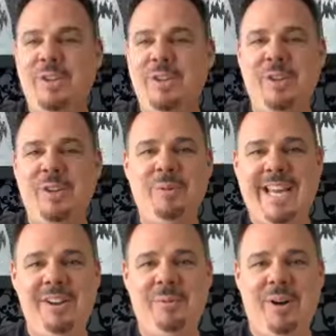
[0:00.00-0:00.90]
do when the
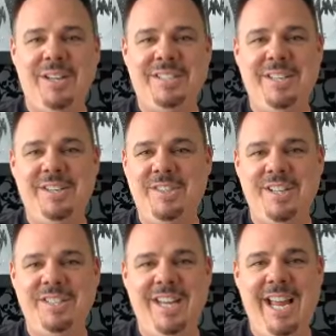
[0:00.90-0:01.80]
county walks in and
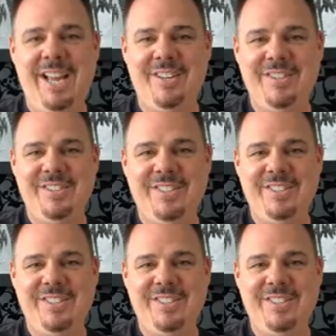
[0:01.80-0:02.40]
shuts you down,